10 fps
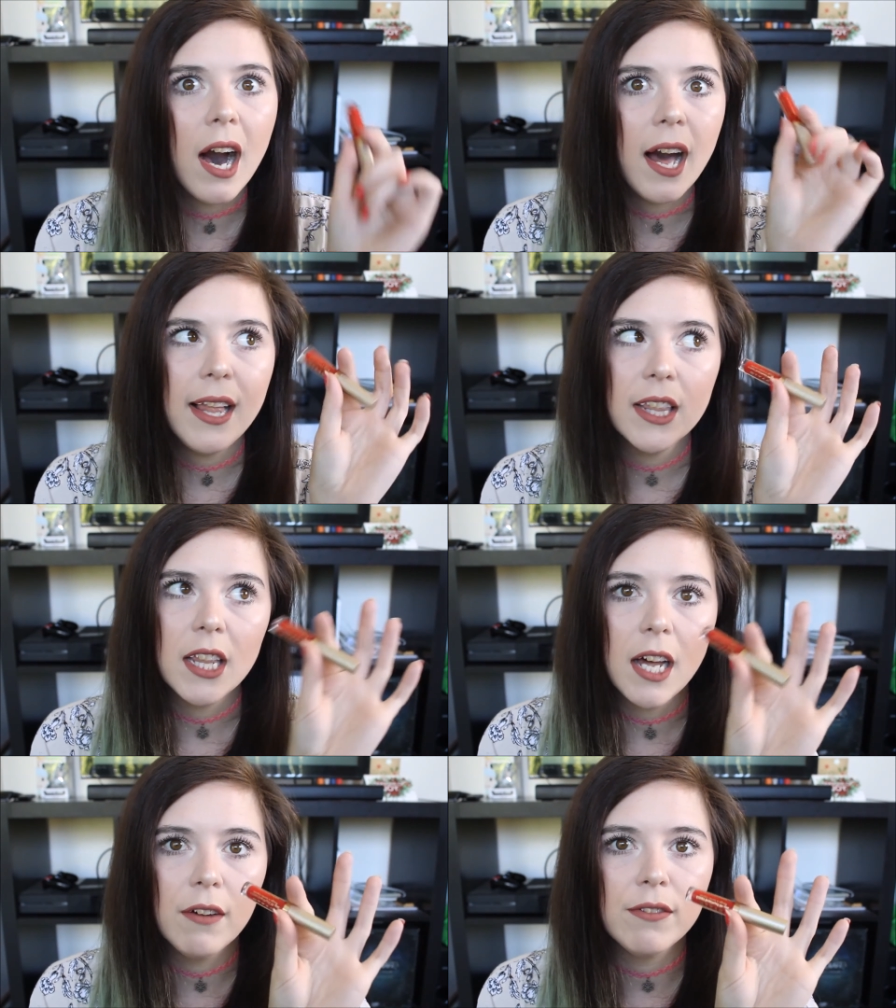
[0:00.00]
I
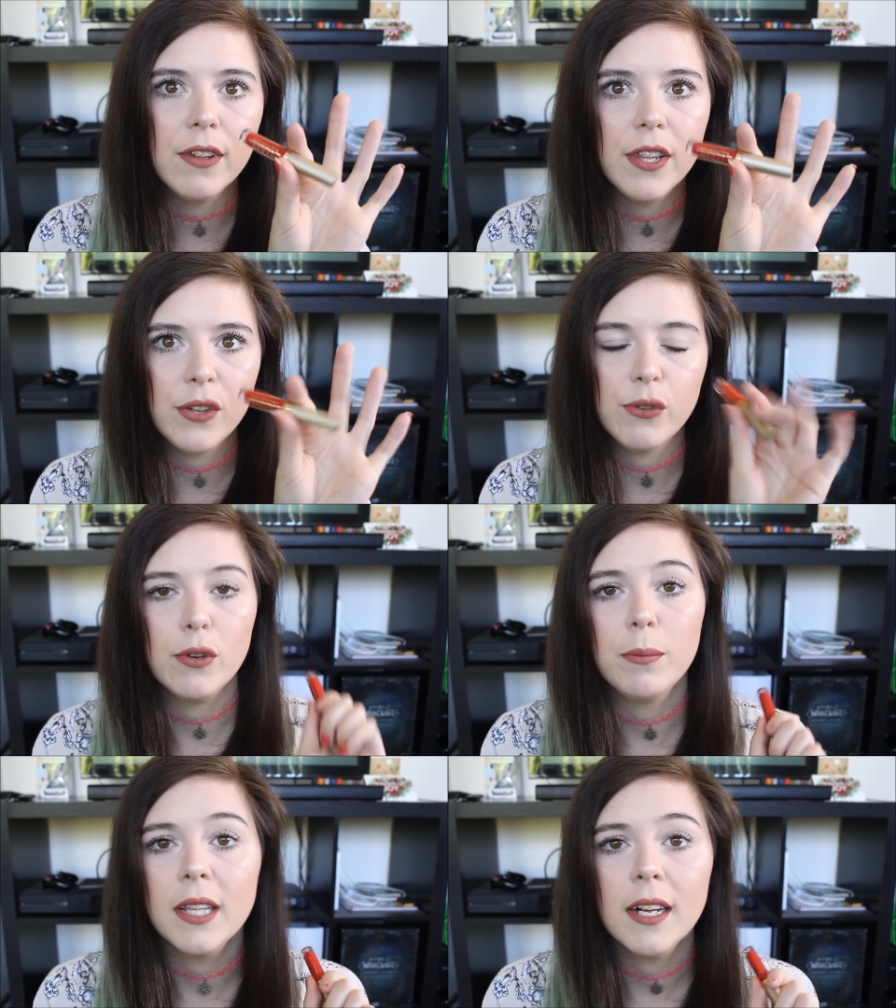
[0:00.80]
love this
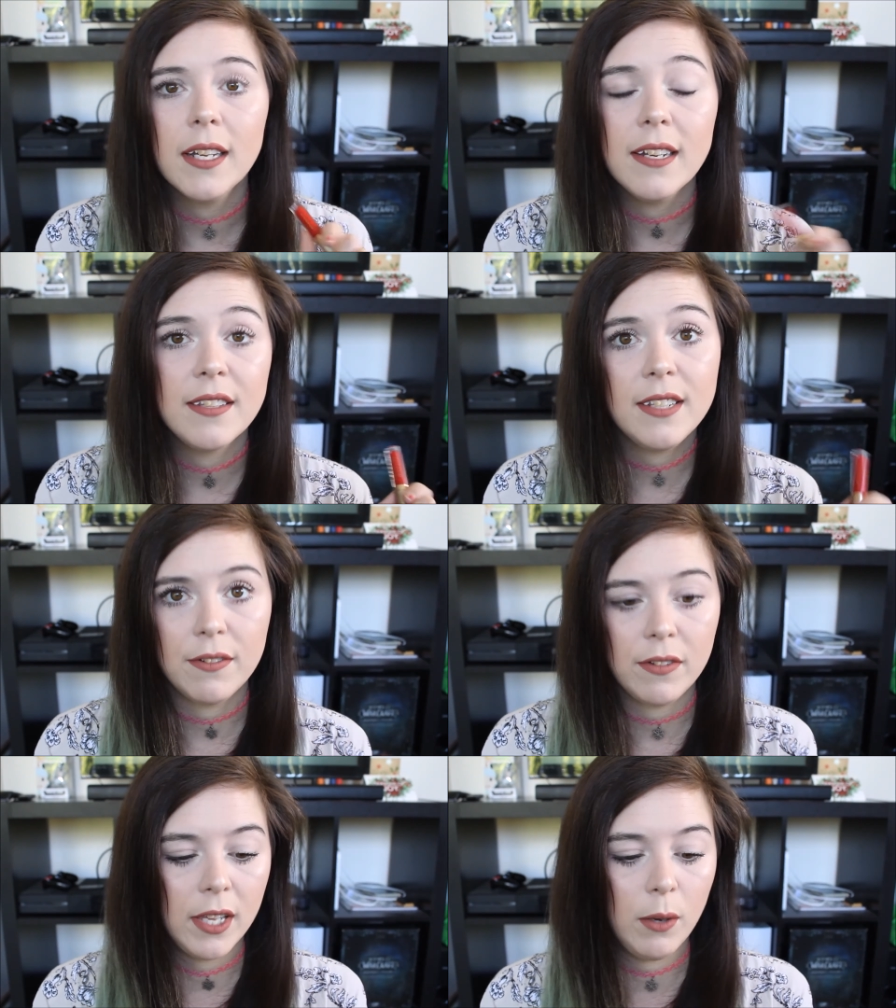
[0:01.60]
formula. It is
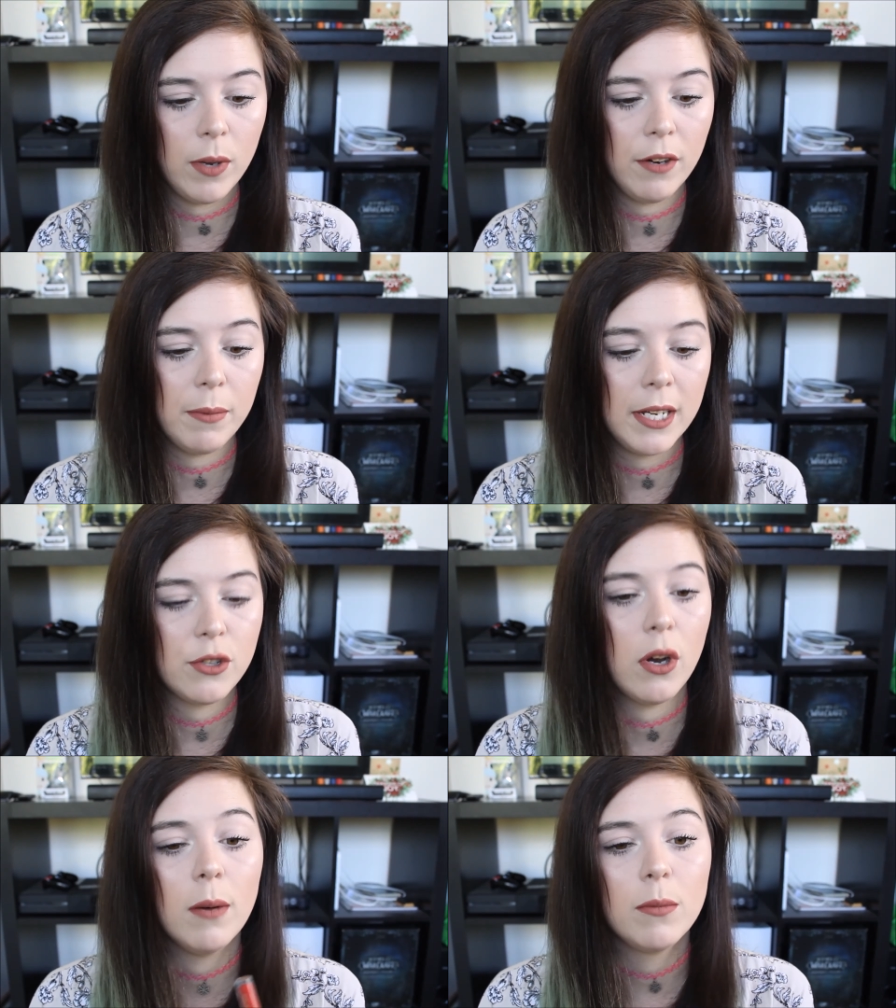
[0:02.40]
definitely one of my
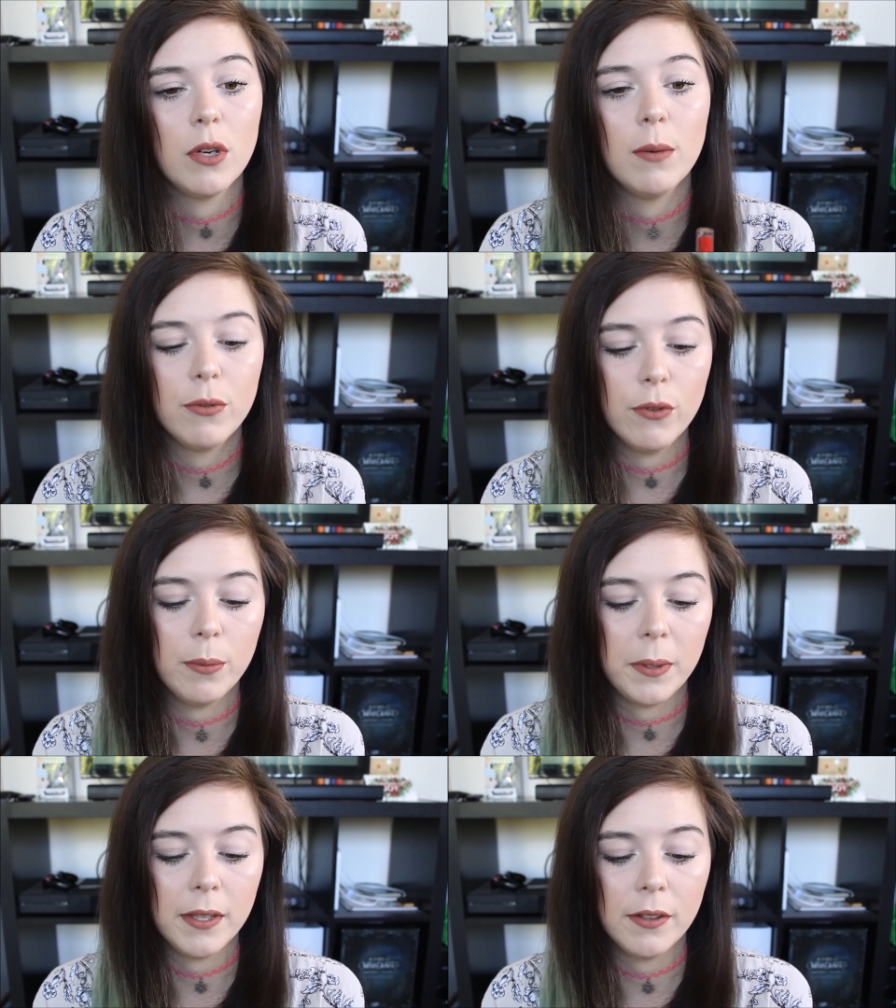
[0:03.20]
top
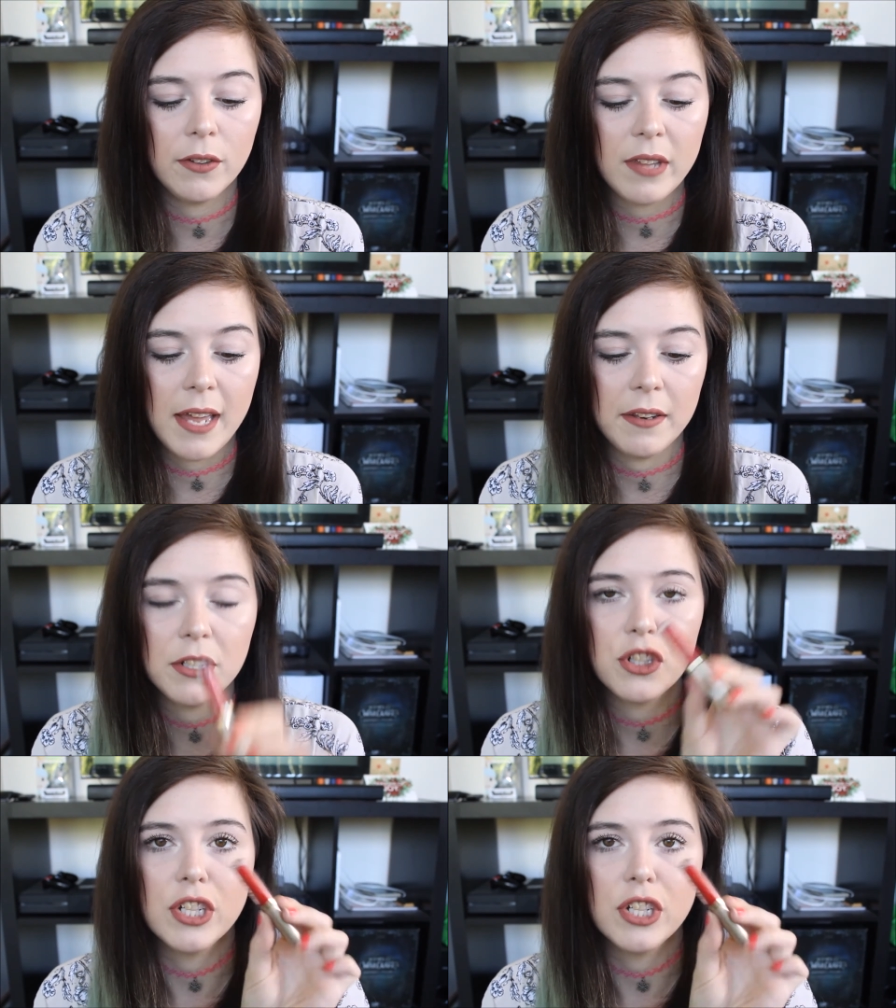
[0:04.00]
formulas, and this